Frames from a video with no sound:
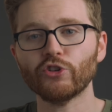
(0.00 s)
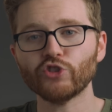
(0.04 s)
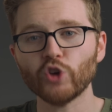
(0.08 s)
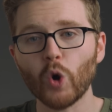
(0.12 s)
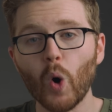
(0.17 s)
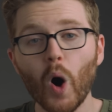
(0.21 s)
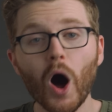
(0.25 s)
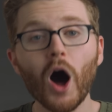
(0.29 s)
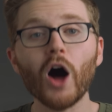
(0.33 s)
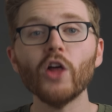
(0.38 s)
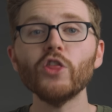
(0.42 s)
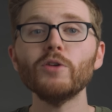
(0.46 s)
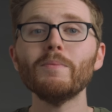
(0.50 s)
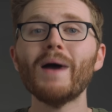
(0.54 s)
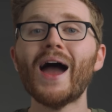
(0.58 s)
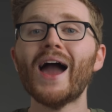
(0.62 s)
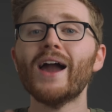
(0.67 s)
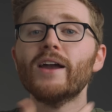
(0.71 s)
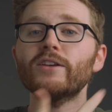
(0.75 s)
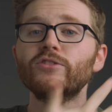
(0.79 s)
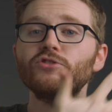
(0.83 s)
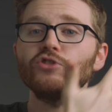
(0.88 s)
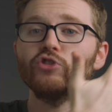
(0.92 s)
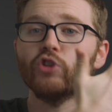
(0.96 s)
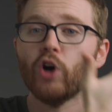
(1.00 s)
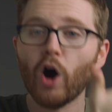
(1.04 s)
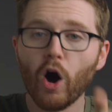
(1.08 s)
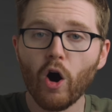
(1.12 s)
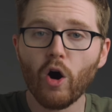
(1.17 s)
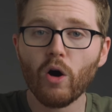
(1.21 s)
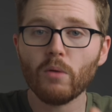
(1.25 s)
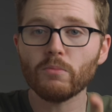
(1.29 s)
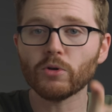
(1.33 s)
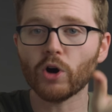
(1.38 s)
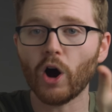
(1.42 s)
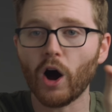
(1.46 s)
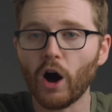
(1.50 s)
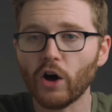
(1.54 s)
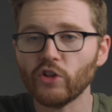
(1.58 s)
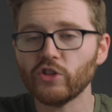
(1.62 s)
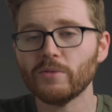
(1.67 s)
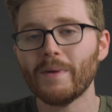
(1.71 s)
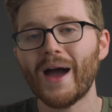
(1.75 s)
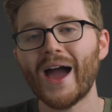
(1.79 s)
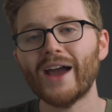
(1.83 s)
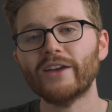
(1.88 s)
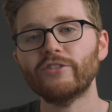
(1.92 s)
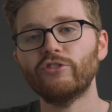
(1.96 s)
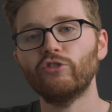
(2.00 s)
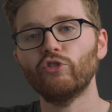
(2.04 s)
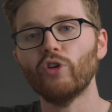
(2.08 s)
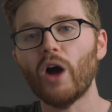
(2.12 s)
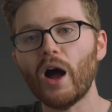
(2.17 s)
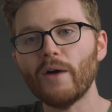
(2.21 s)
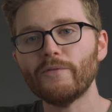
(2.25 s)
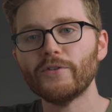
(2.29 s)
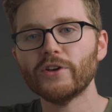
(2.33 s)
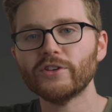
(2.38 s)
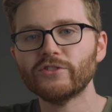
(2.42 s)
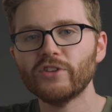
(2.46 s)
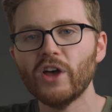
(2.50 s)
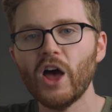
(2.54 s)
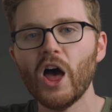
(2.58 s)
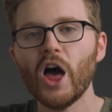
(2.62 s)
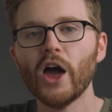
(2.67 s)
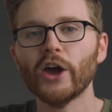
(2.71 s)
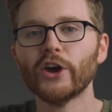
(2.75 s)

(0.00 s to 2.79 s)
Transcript: so all the Macs in your home or all the Macs in your office